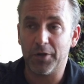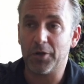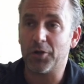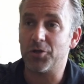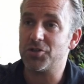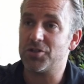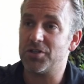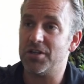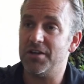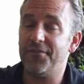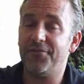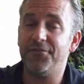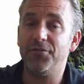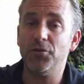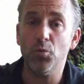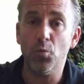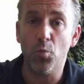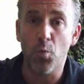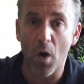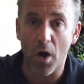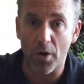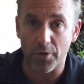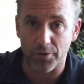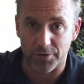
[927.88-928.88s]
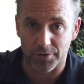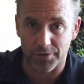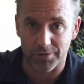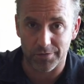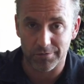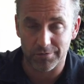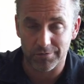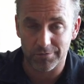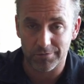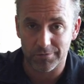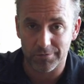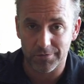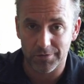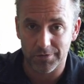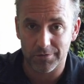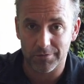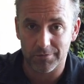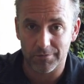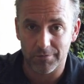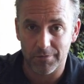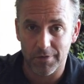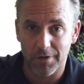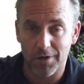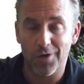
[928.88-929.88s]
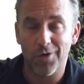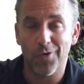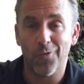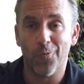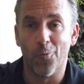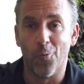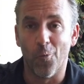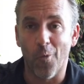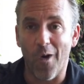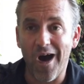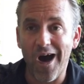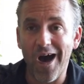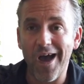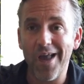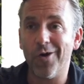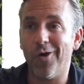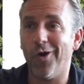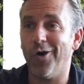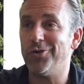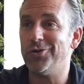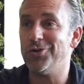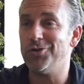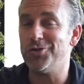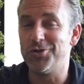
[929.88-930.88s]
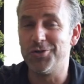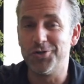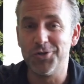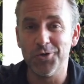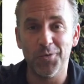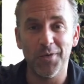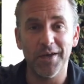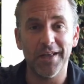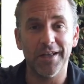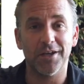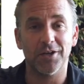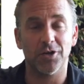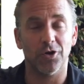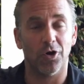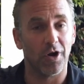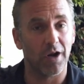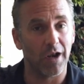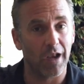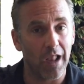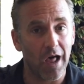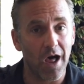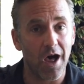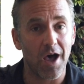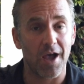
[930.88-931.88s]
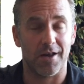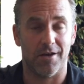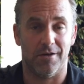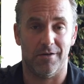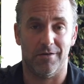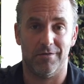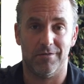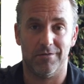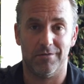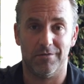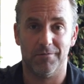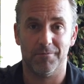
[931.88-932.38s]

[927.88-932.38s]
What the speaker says: Because if you won't, why are you doing it online?